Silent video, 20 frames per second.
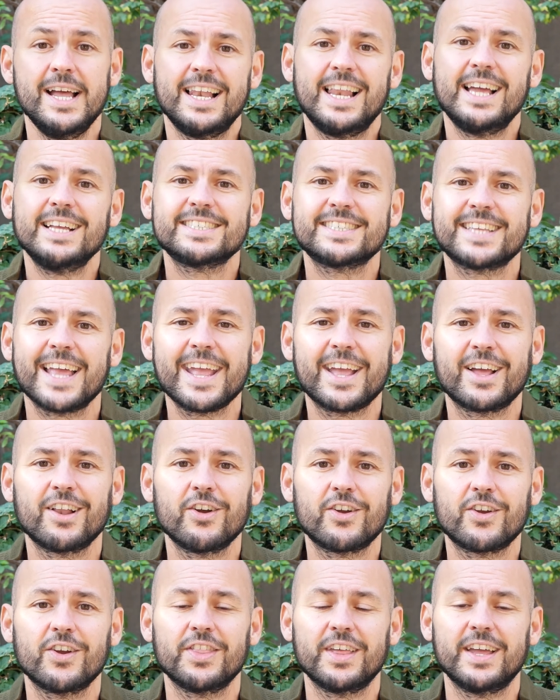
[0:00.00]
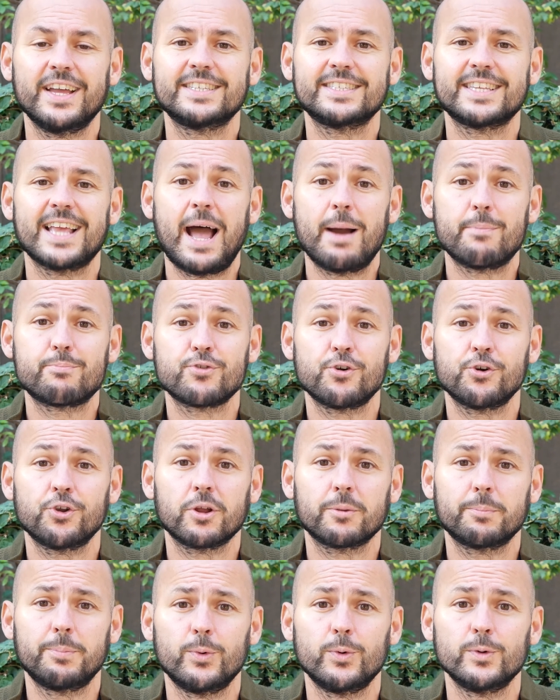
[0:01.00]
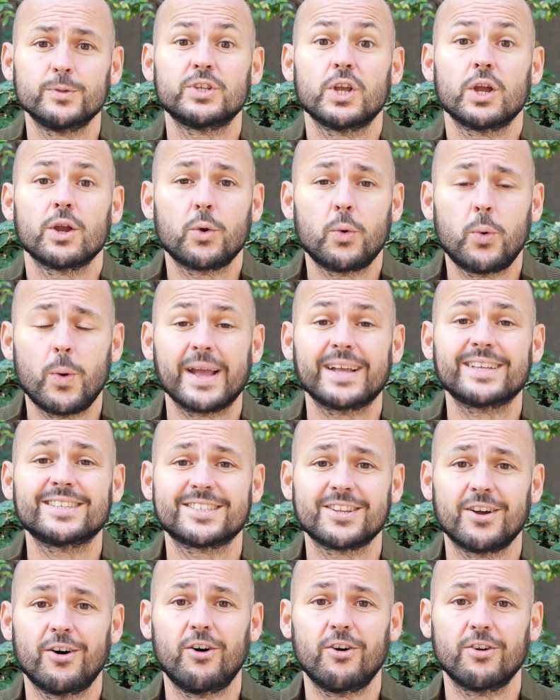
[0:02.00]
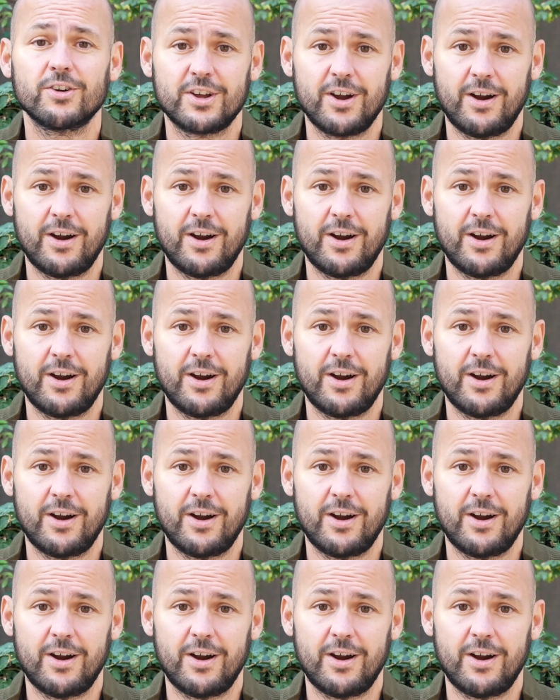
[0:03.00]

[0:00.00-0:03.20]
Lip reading: Let's take a look at this at Productboard's Quick Start